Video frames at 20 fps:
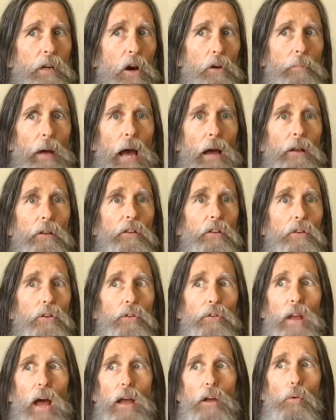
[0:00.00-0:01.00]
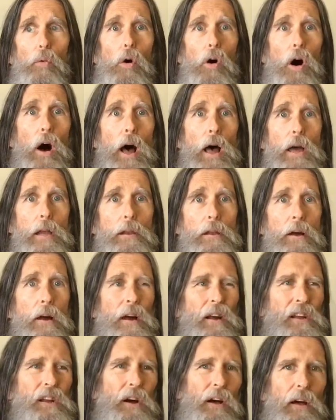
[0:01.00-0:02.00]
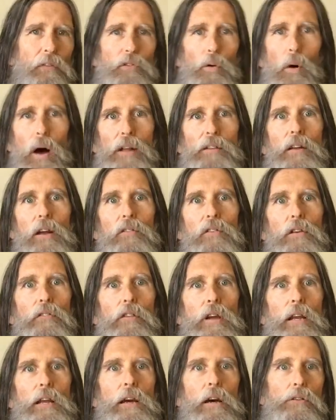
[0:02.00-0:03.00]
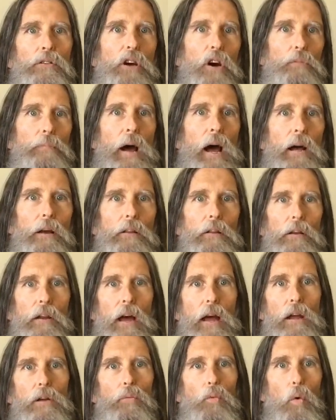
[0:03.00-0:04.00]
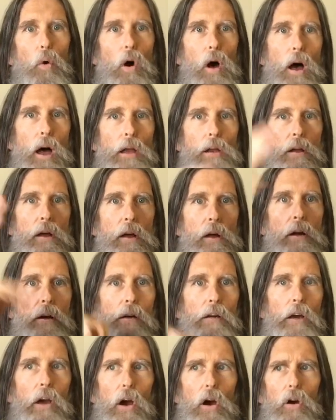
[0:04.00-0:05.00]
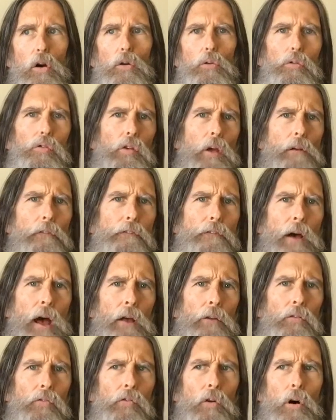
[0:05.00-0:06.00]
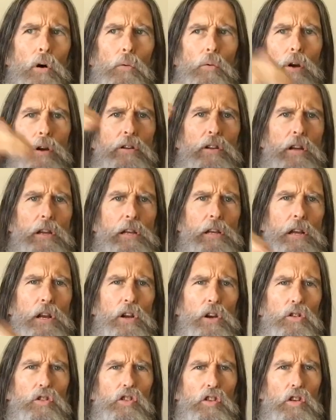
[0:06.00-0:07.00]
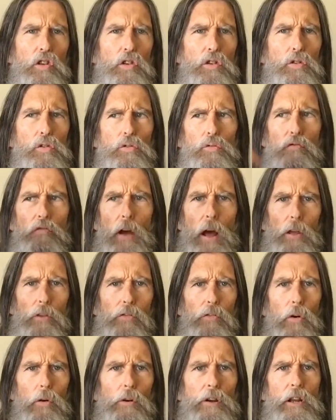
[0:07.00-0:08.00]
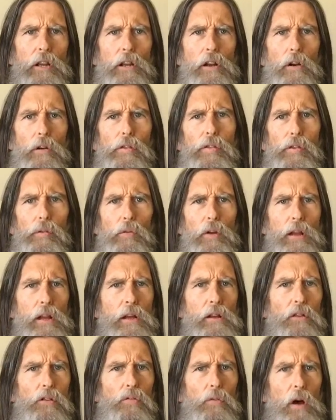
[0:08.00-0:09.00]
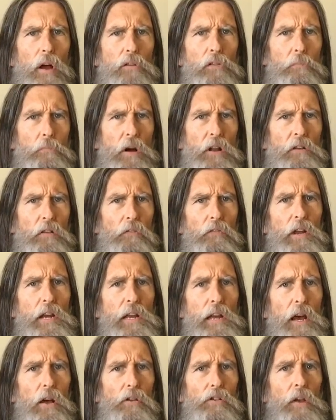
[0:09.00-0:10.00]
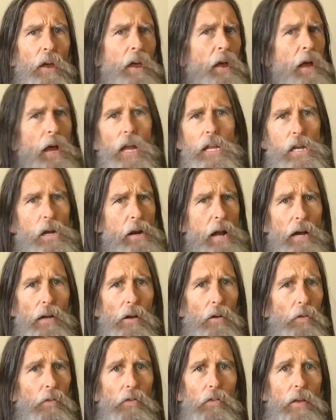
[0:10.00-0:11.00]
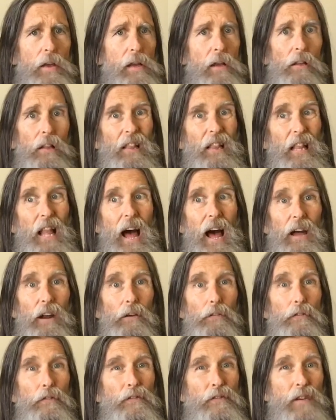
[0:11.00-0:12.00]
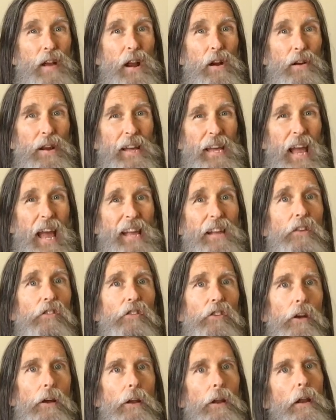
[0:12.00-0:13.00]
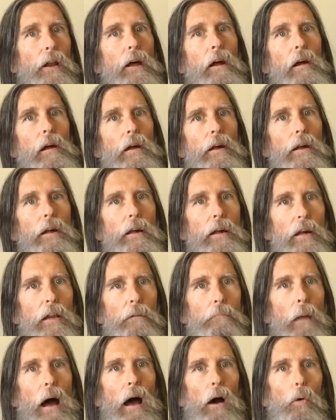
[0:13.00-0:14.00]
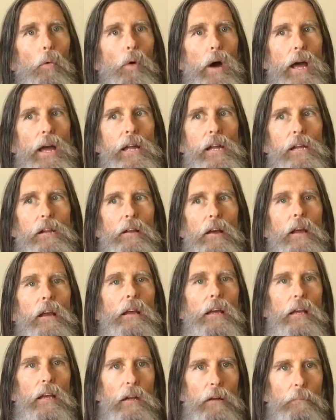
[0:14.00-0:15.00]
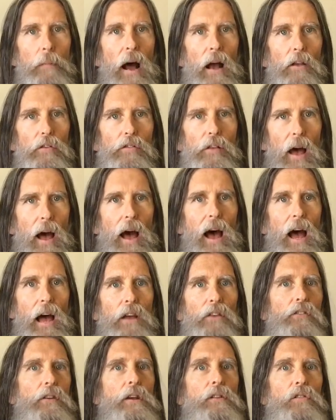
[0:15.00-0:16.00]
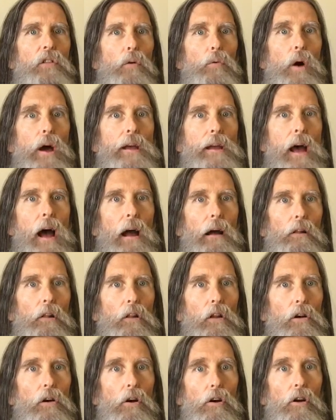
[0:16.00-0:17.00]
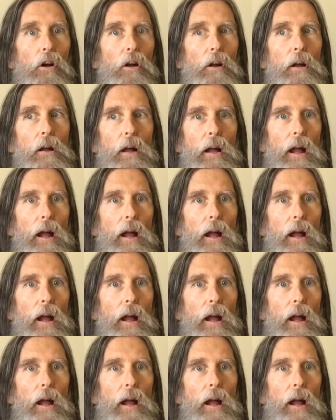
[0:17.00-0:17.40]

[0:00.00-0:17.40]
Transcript: Go back to day one. You don't have to watch every video. Go back to day one. Go, say, fast forward to year two, fast forward to year three. Just watch a bunch of videos, and you're not going to see a lot of variation in my weight, in my size, in the way I look.